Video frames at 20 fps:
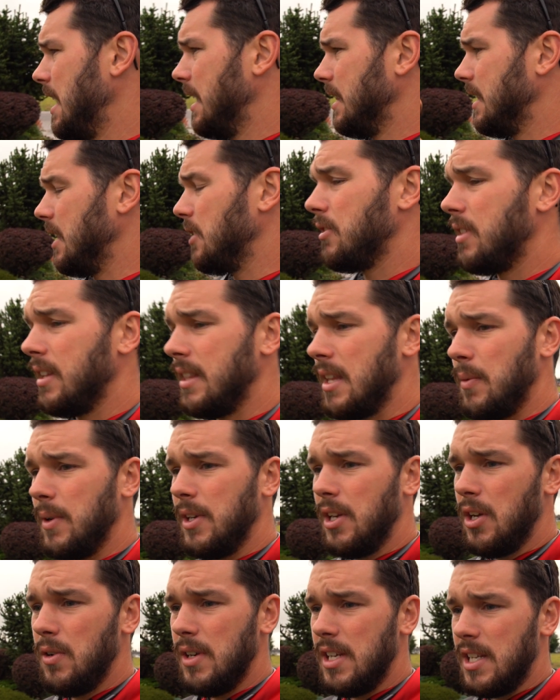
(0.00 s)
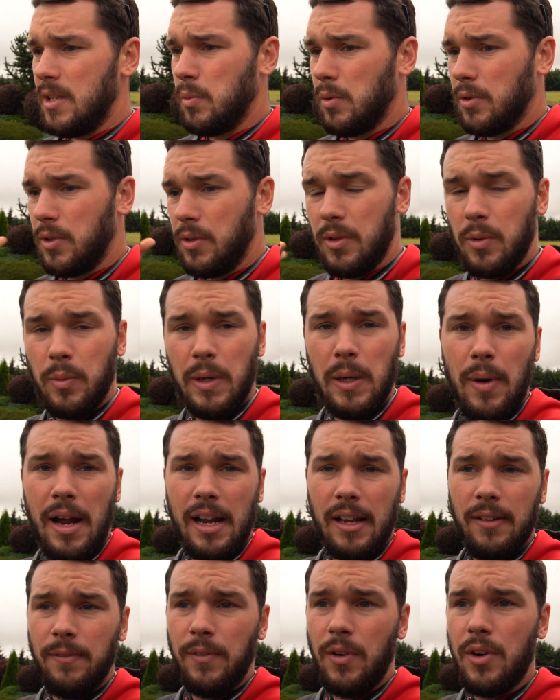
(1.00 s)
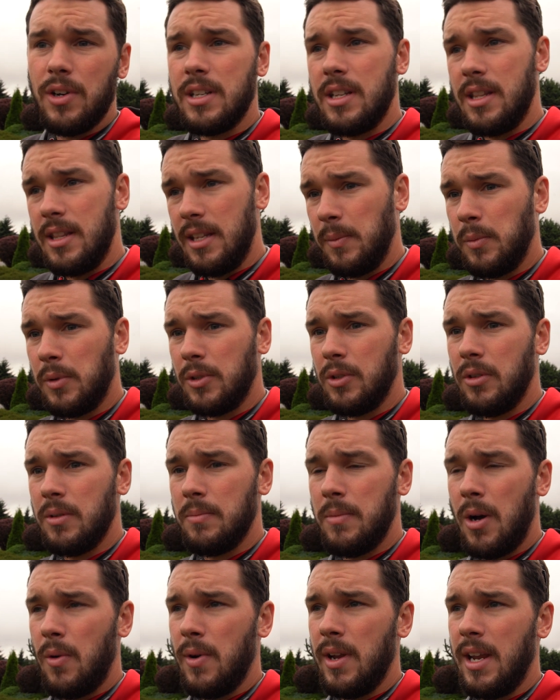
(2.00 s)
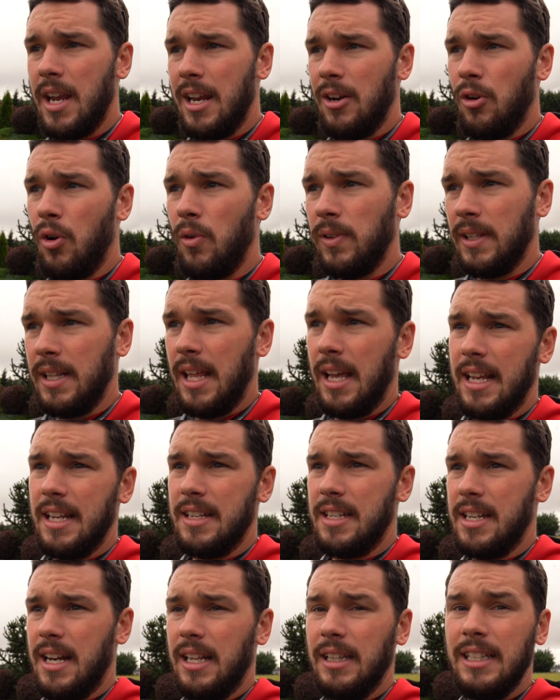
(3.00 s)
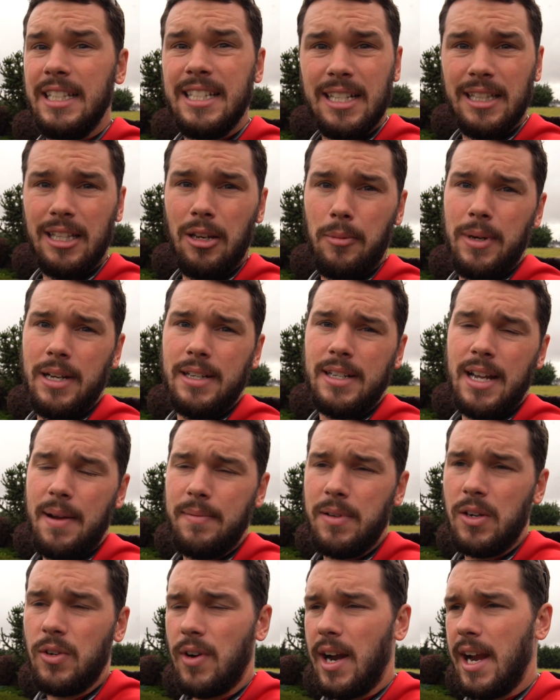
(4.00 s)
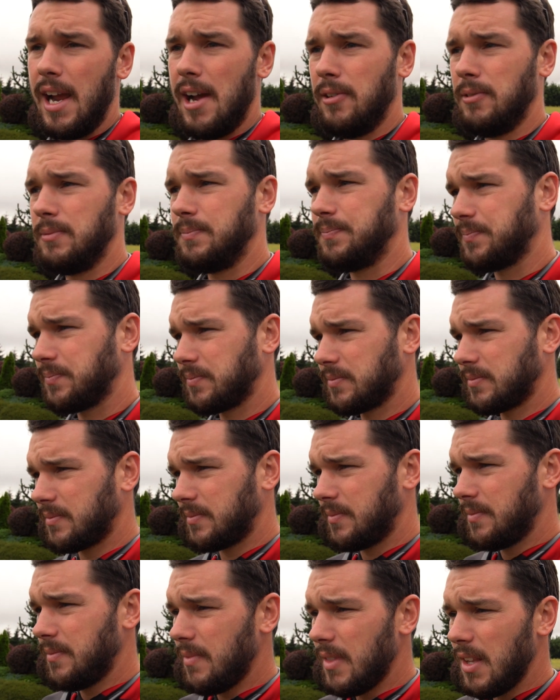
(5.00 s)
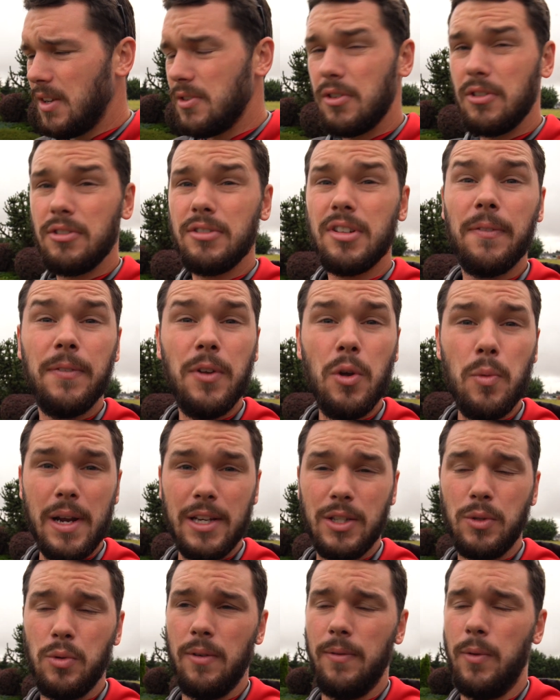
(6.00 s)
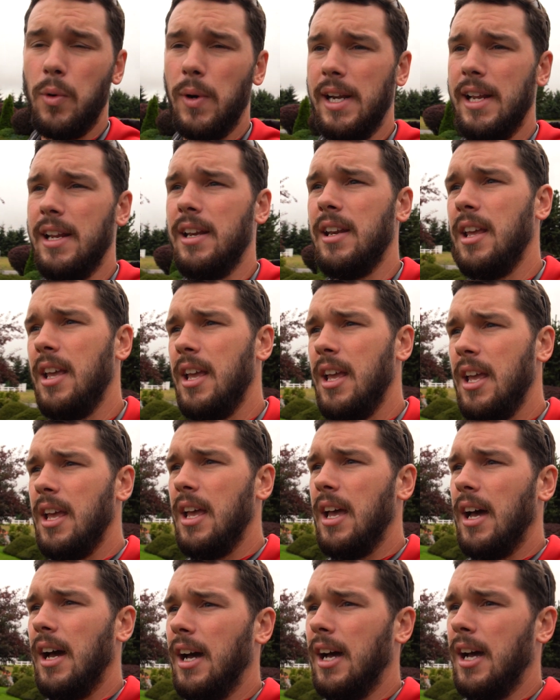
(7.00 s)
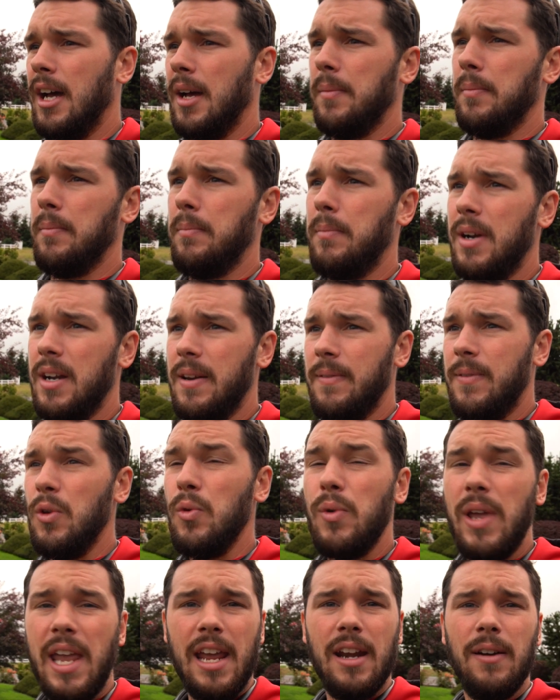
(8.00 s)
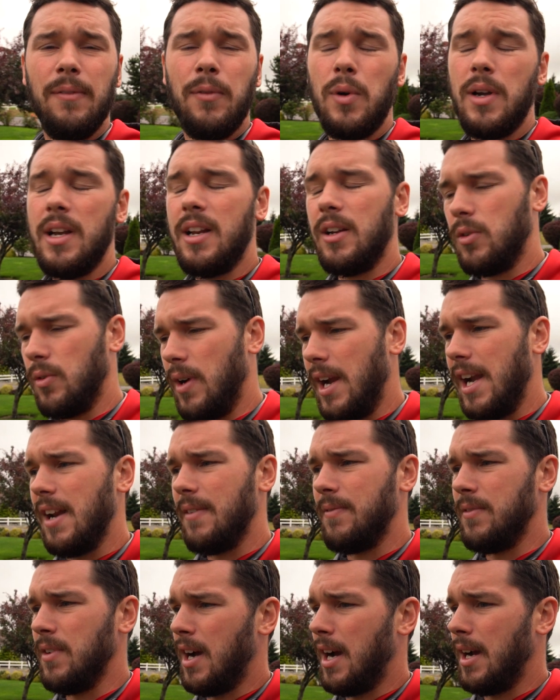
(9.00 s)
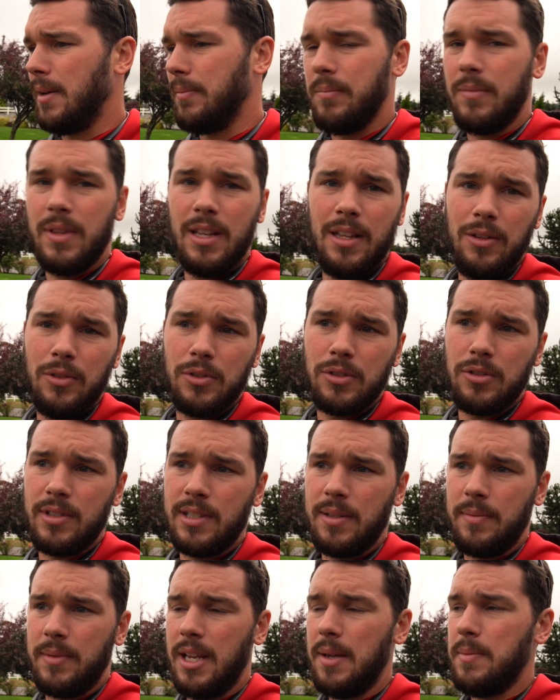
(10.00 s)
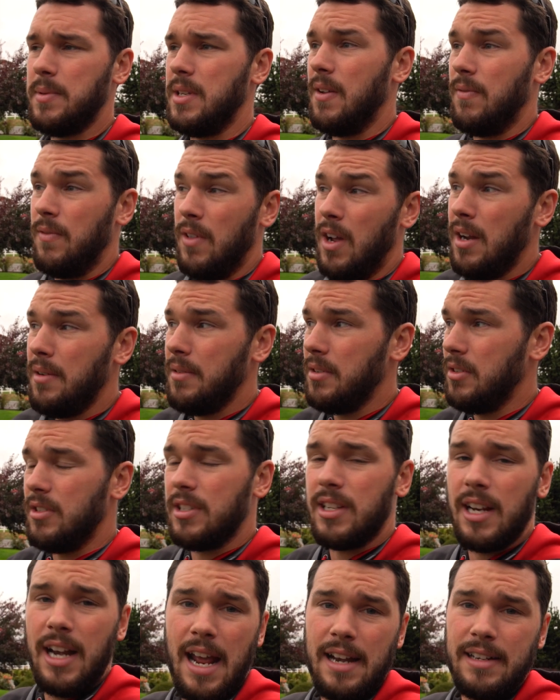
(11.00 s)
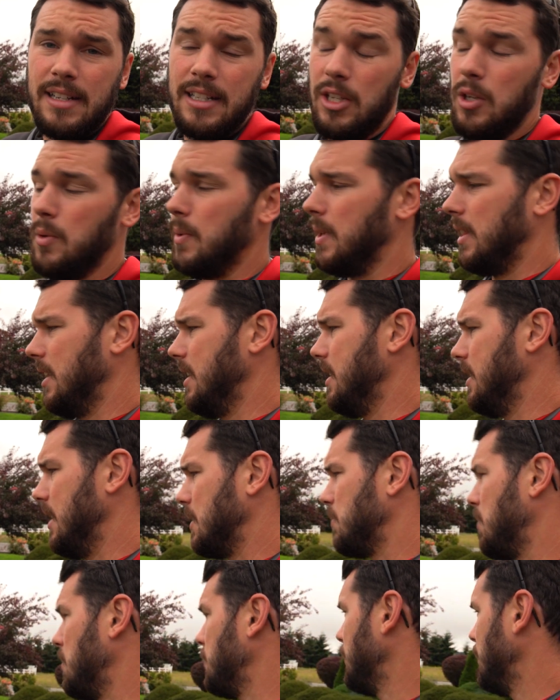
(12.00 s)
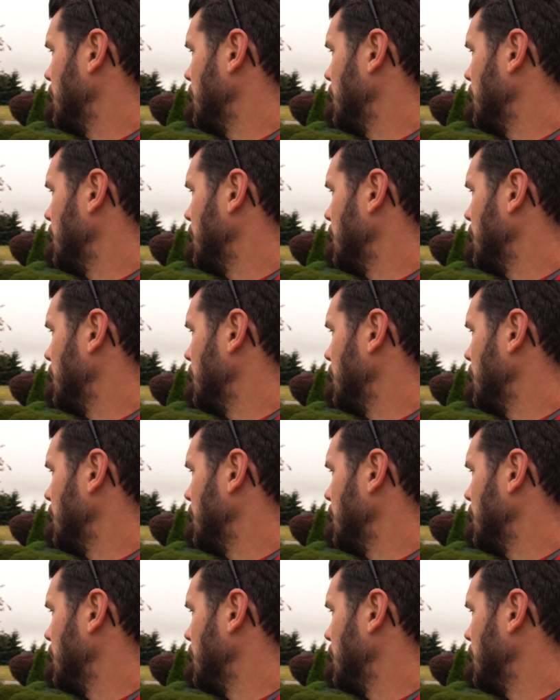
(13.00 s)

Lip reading: The other thing that we do is we'll do the weed whacking first, then we'll do the mowing, and hopefully that gives it at least a little bit of time to dry out. So there's a few ways to avoid it, but if you can avoid it, great. If not, then those are some tips. If not, you just gotta have to deal with it, and that's what we're